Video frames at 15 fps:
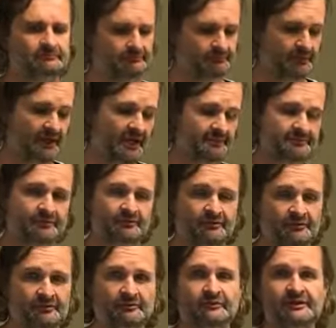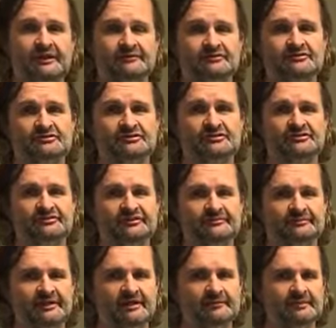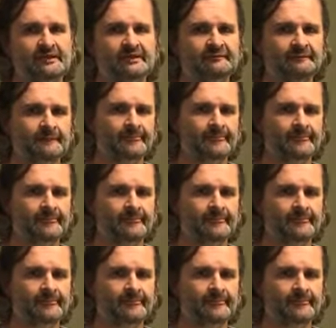pipe or whatever structure it might be.